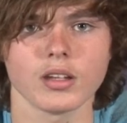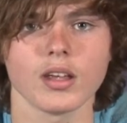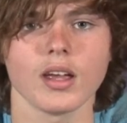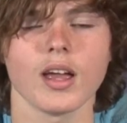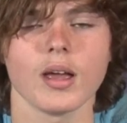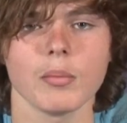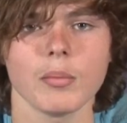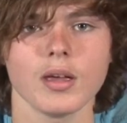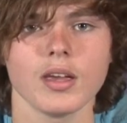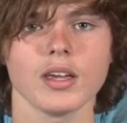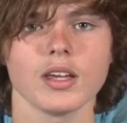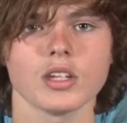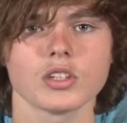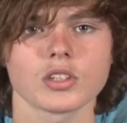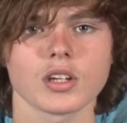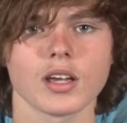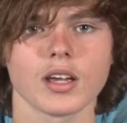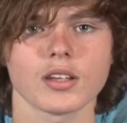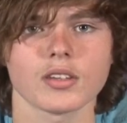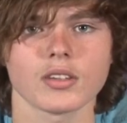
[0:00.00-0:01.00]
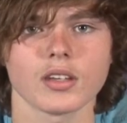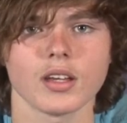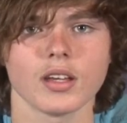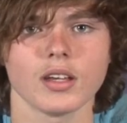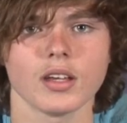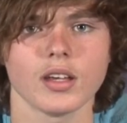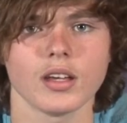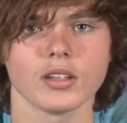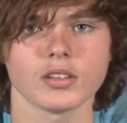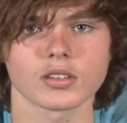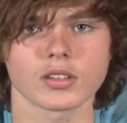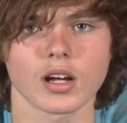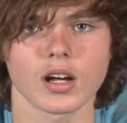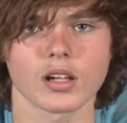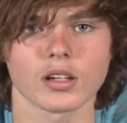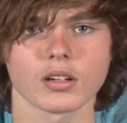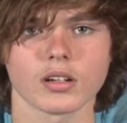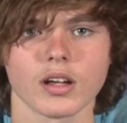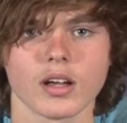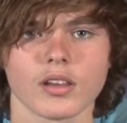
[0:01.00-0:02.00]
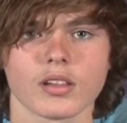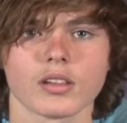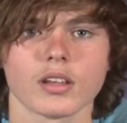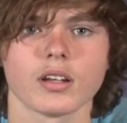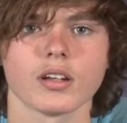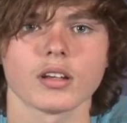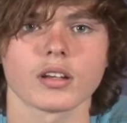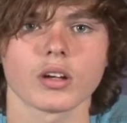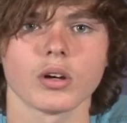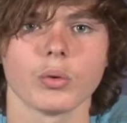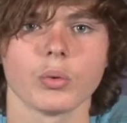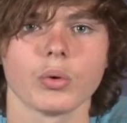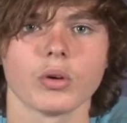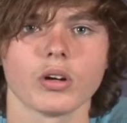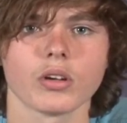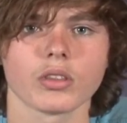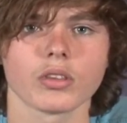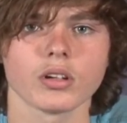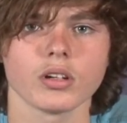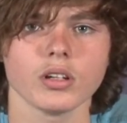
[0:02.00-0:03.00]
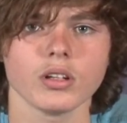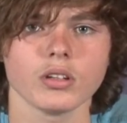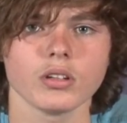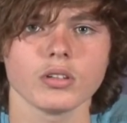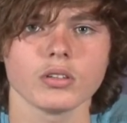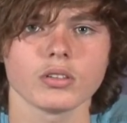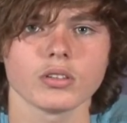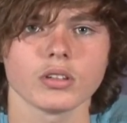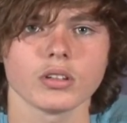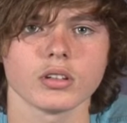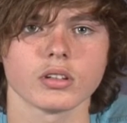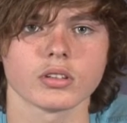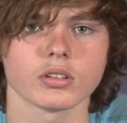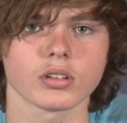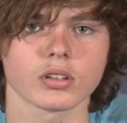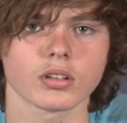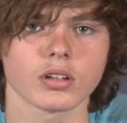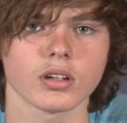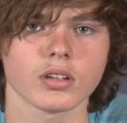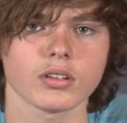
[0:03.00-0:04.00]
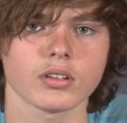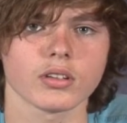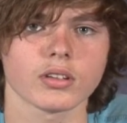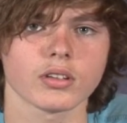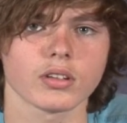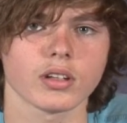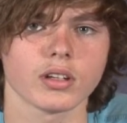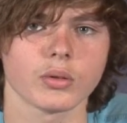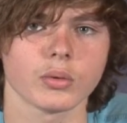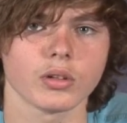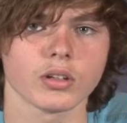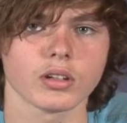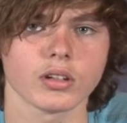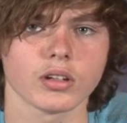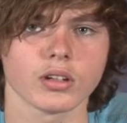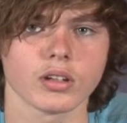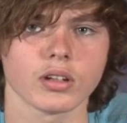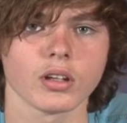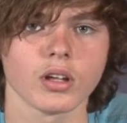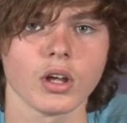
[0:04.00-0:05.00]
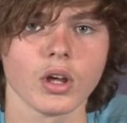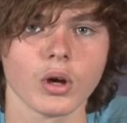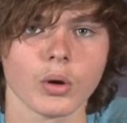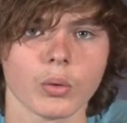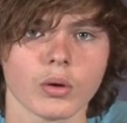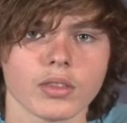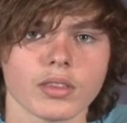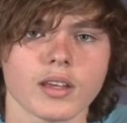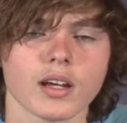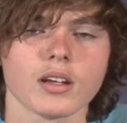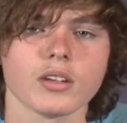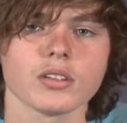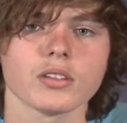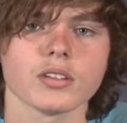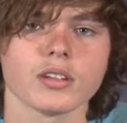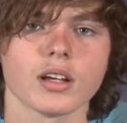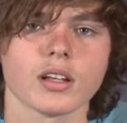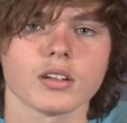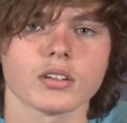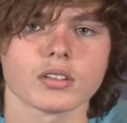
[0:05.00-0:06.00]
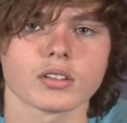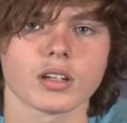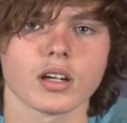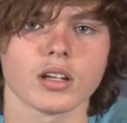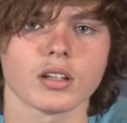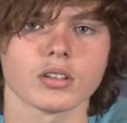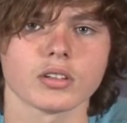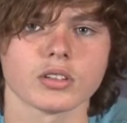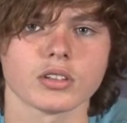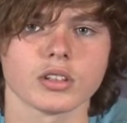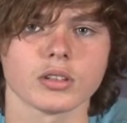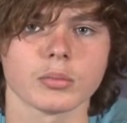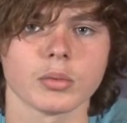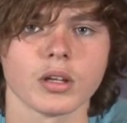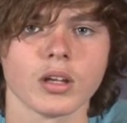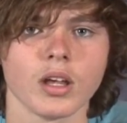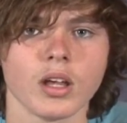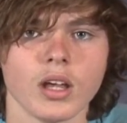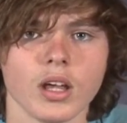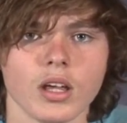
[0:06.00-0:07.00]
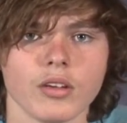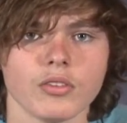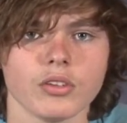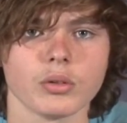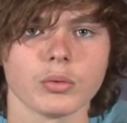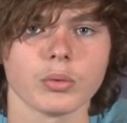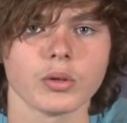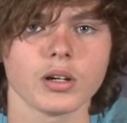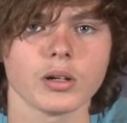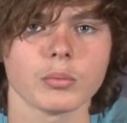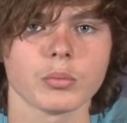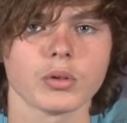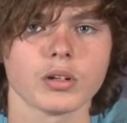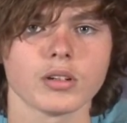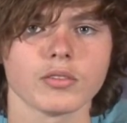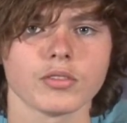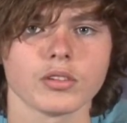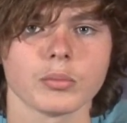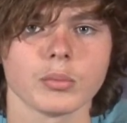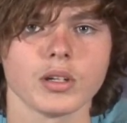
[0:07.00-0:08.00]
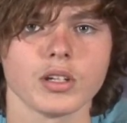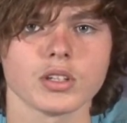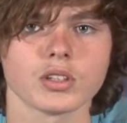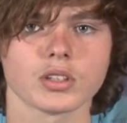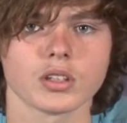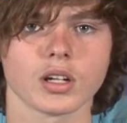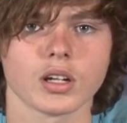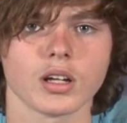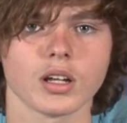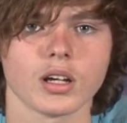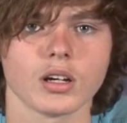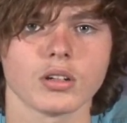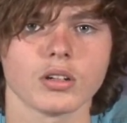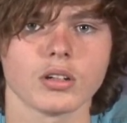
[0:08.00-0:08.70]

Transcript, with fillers: MHSAA Scholar Athletic Award. 32 seniors across the state will earn a $1,000 scholarship. If you want more information on how